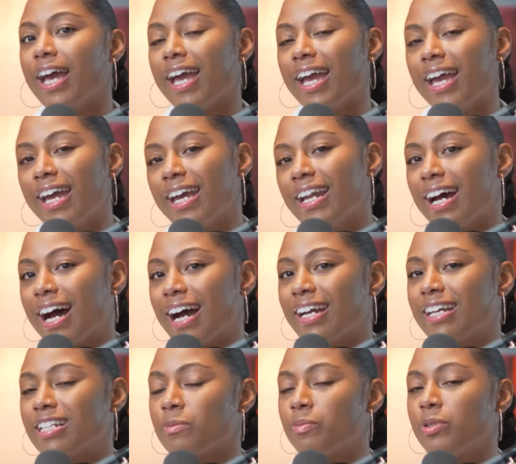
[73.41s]
and I
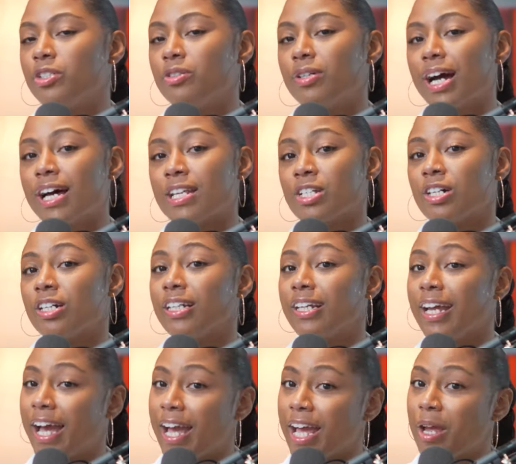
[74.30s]
get to put you guys on
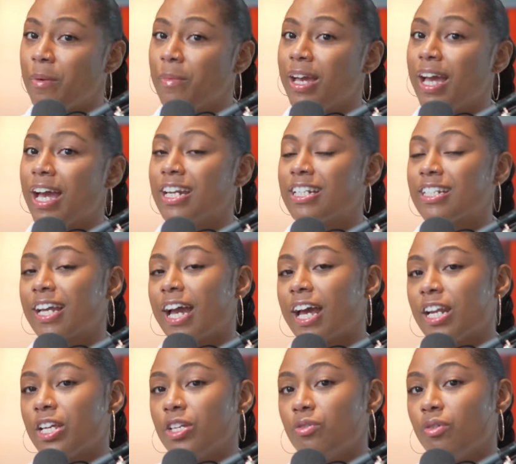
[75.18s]
game,
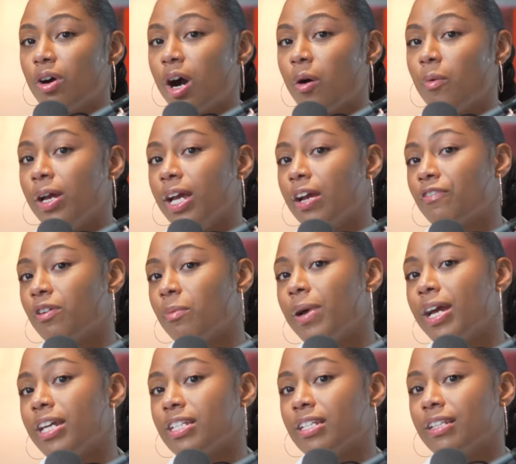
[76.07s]
educating you all with
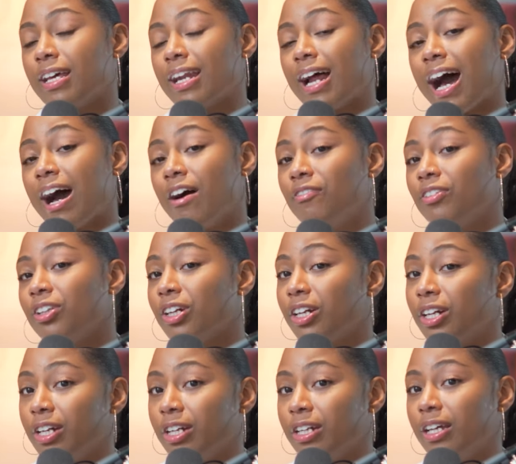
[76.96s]
information that I've
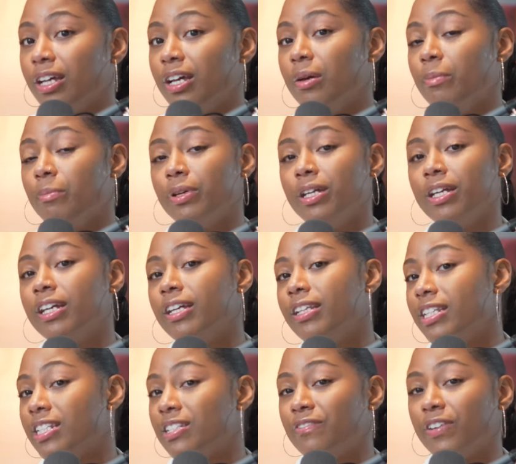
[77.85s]
learned being
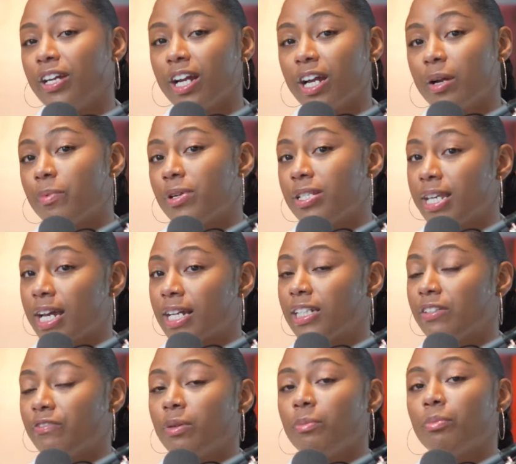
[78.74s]
in this very
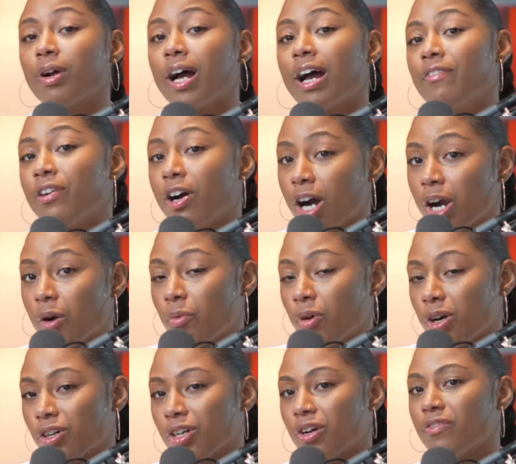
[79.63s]
protective and private art
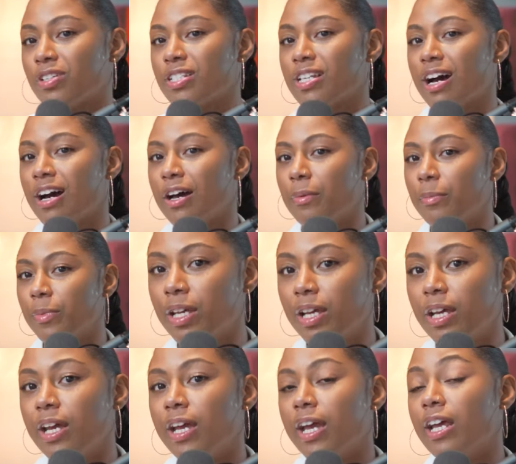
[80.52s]
world over time.
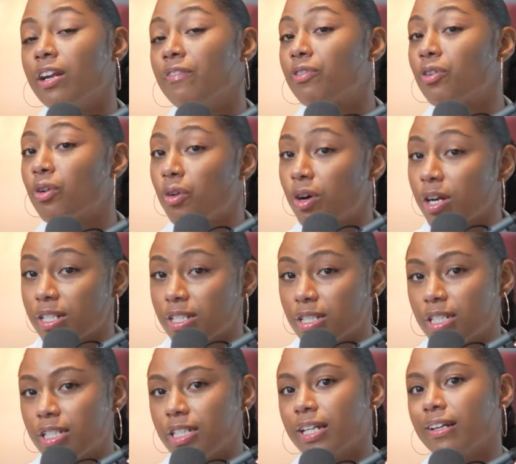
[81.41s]
And of
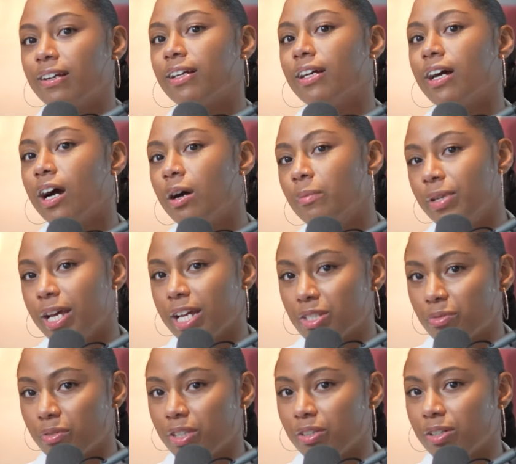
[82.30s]
course, sharing
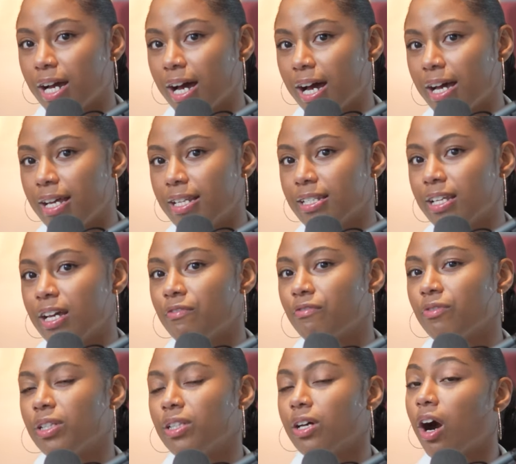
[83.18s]
updates with you guys
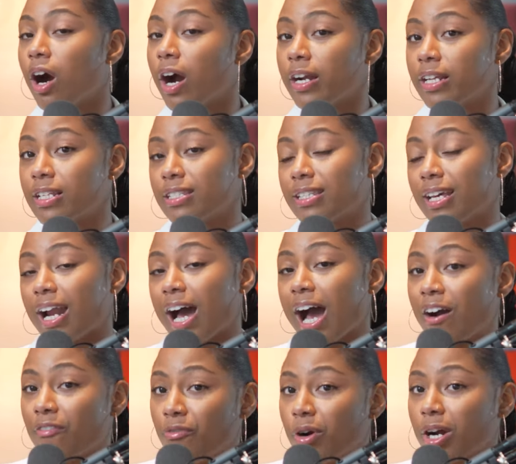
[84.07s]
with artists that
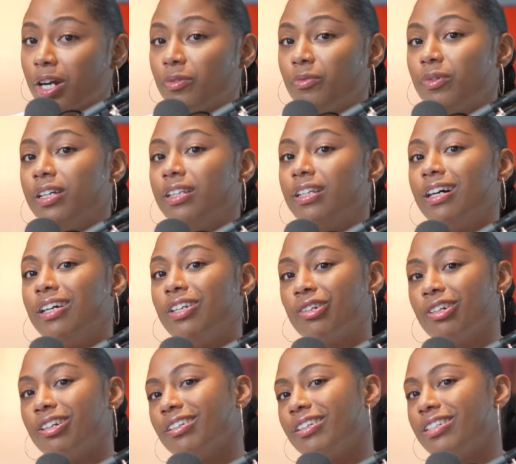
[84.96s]
I've worked with
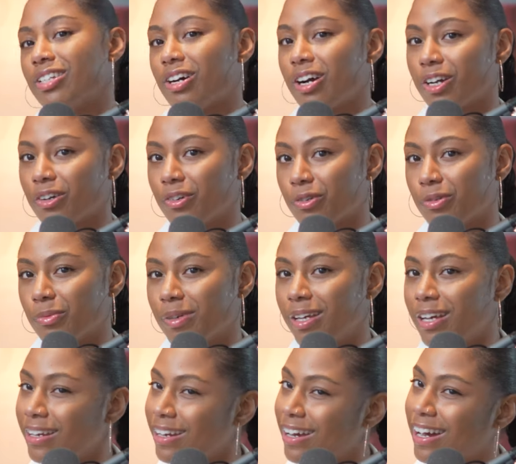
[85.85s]
under Alise Art Group.
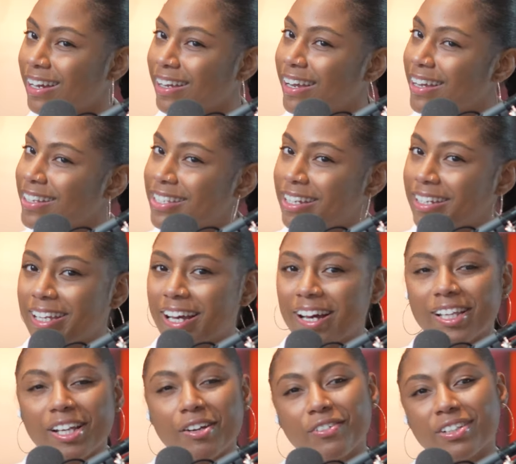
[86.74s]
Now, I can't tell
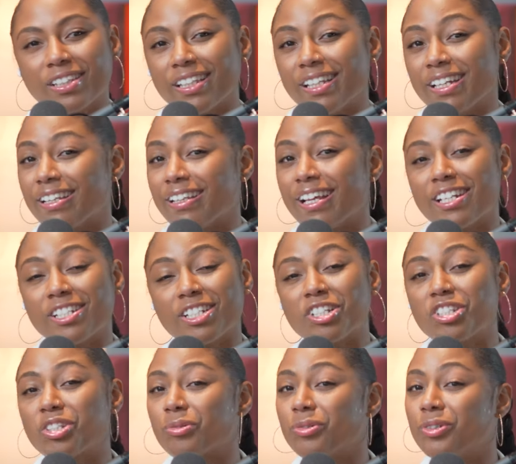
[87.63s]
y'all everything, and that's
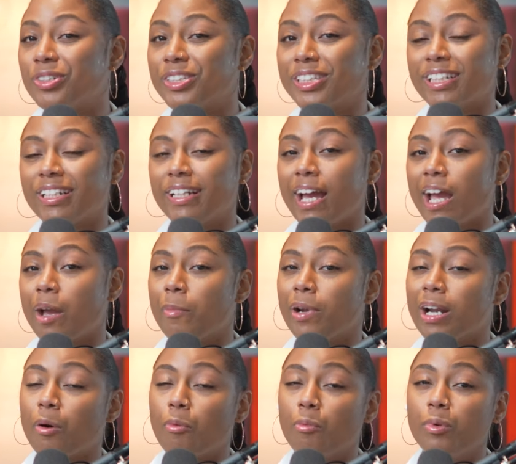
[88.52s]
just the rules of the game,
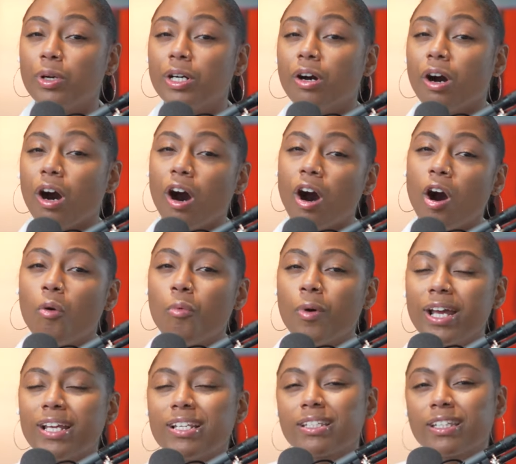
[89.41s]
but I will
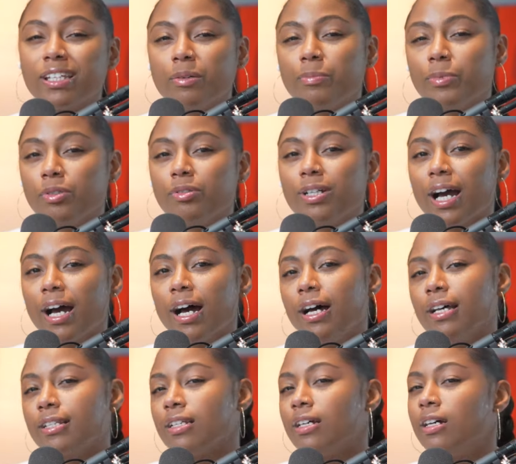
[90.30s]
always keep you
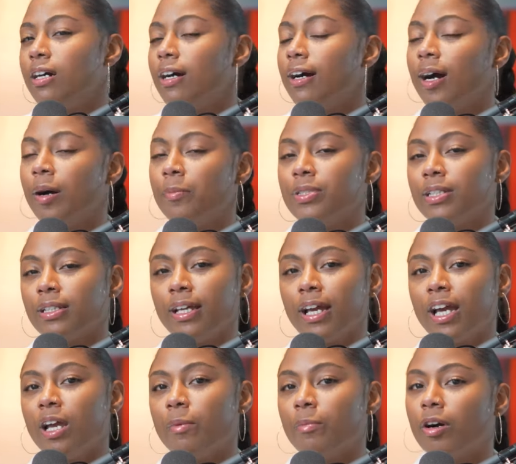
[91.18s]
guys up to
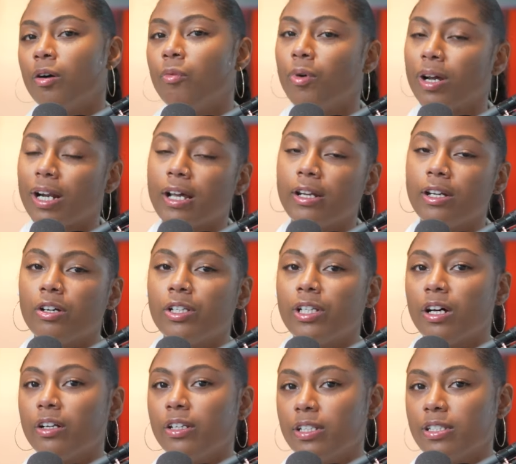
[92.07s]
game on what I know
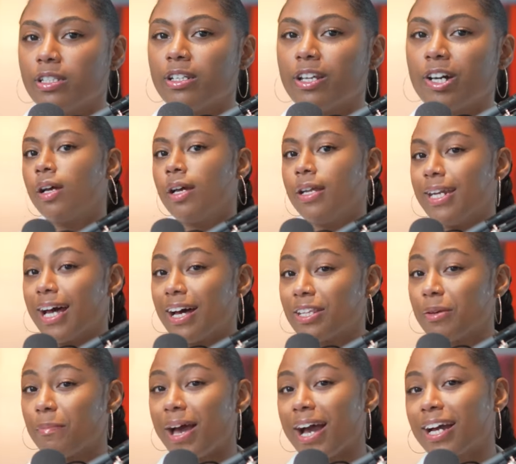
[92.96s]
y'all need to know. Now,
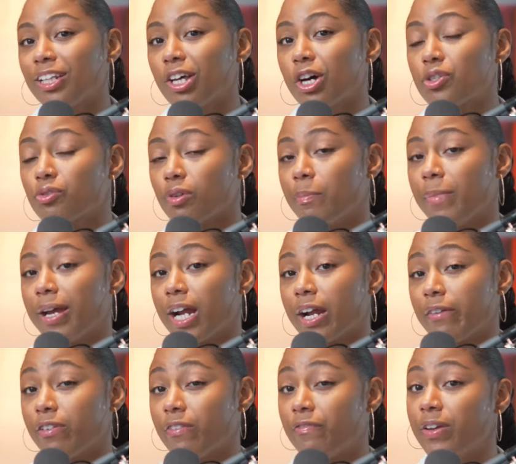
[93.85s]
the Macklowes were
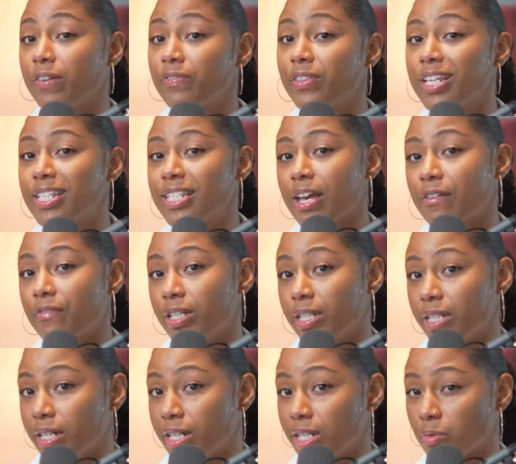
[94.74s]
married for fifty-seven
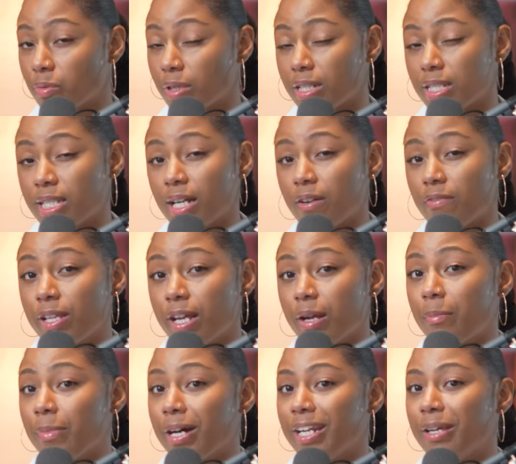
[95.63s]
years, with a ton of
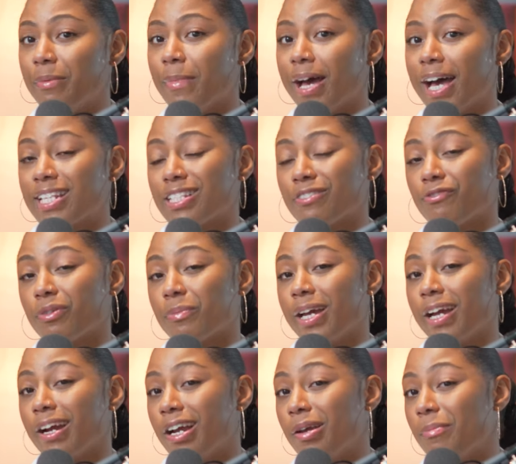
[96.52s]
their money massing from
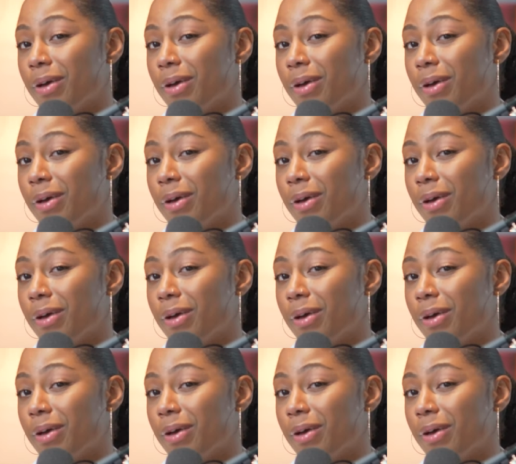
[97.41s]
Harry